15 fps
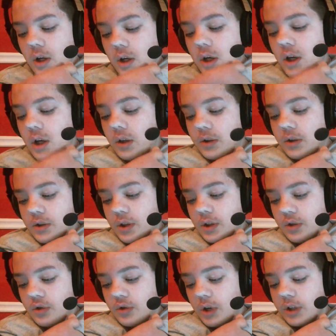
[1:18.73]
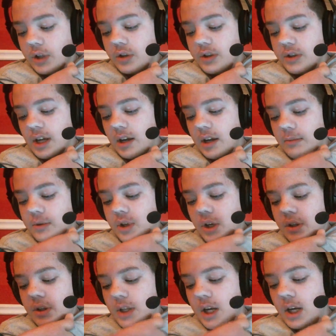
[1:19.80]
It shows the direction, same, change
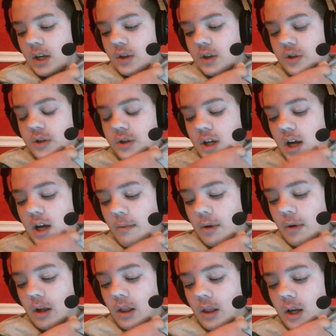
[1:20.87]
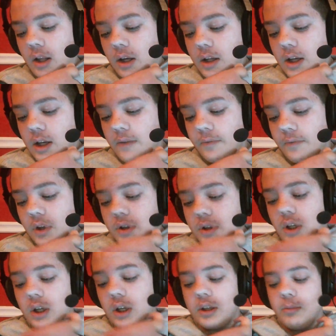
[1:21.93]
the date, change the time, all oh, da da da. There's a
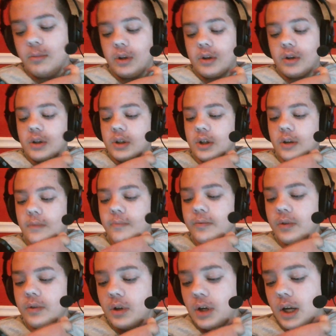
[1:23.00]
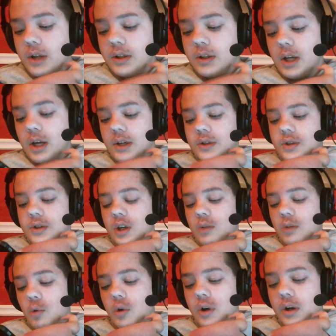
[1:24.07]
lot of emulators on here. NDS, Gear
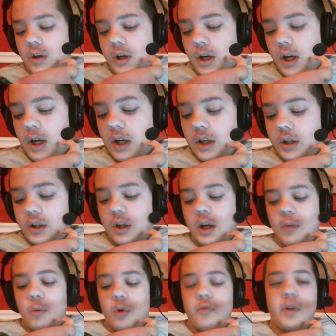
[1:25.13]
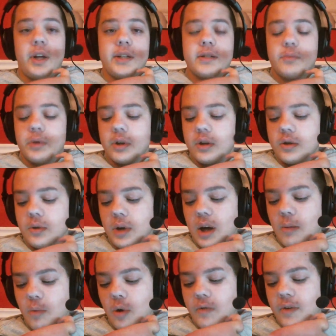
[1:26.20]
Boy, Game Boy Advance. We're going to do
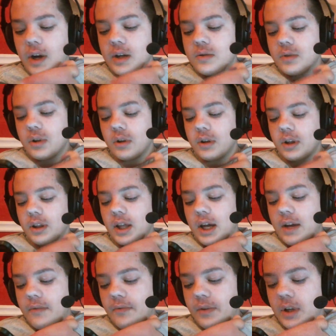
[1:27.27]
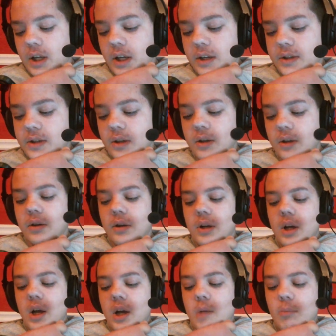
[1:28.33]
Game Boy Advance. We're going to click that. And it's the
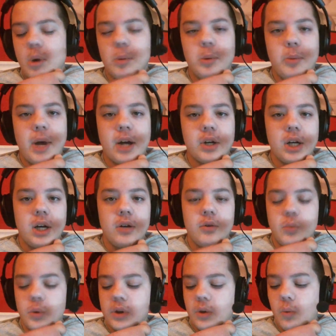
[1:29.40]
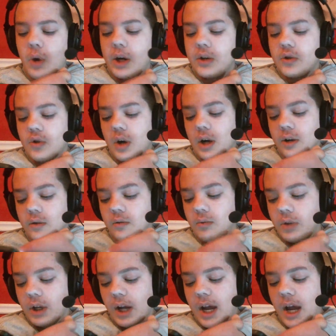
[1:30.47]
purple background with a white triangle,
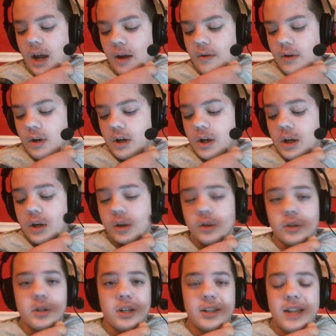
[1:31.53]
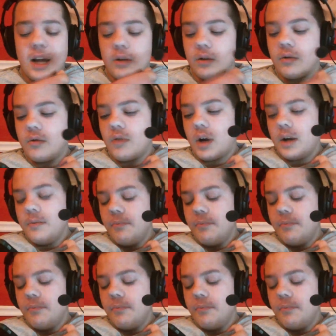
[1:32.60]
like an A. You're going to click download, right?